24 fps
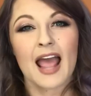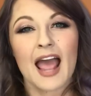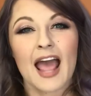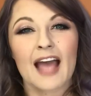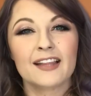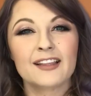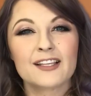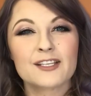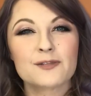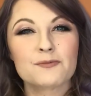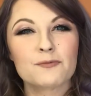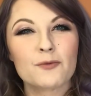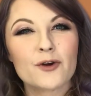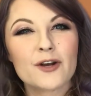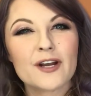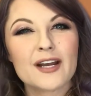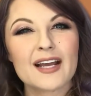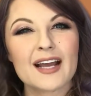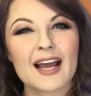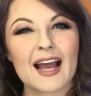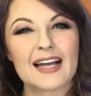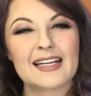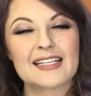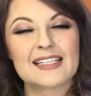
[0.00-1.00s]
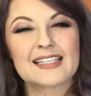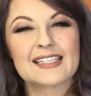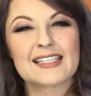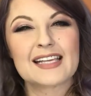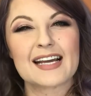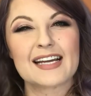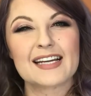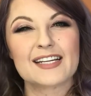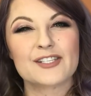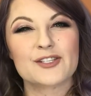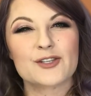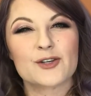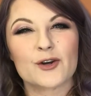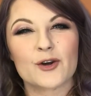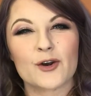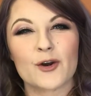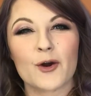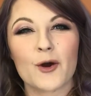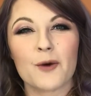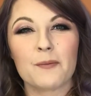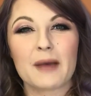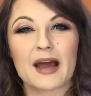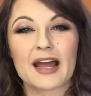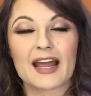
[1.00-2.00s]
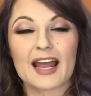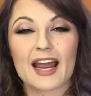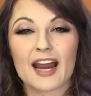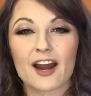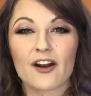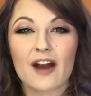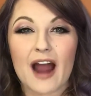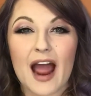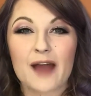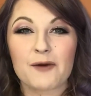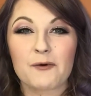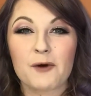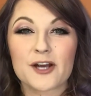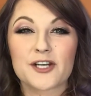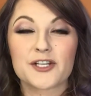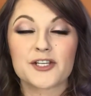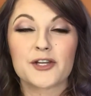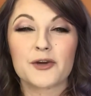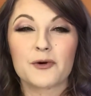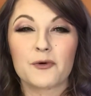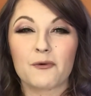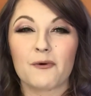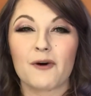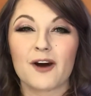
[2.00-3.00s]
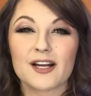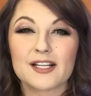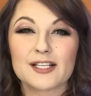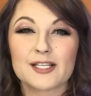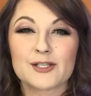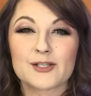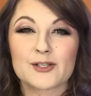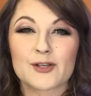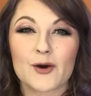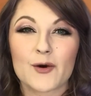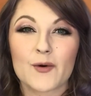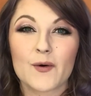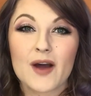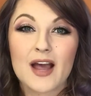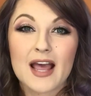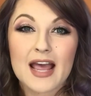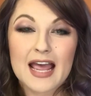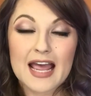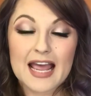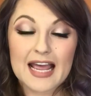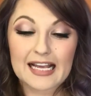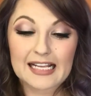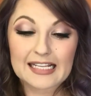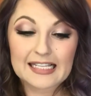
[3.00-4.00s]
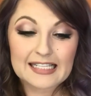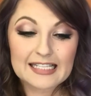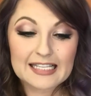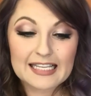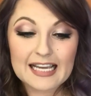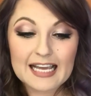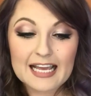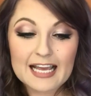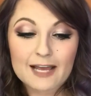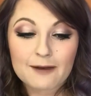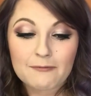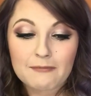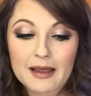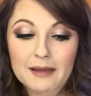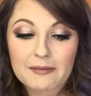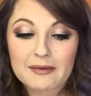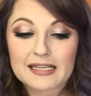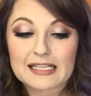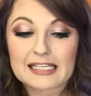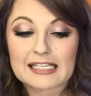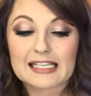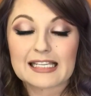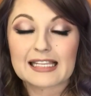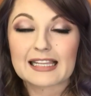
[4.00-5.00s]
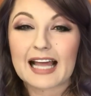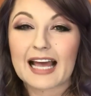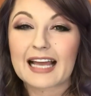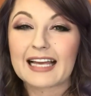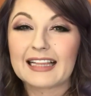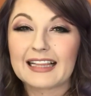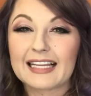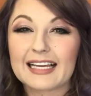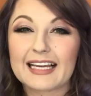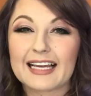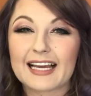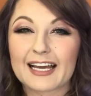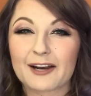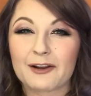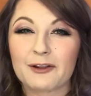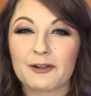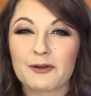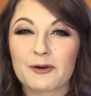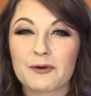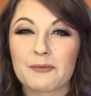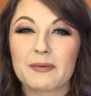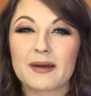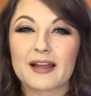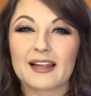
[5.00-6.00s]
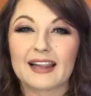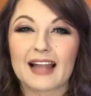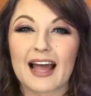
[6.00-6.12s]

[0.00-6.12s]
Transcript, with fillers: And this morning I decided to curl my hair. I washed it once, so it did maybe slightly get a little bit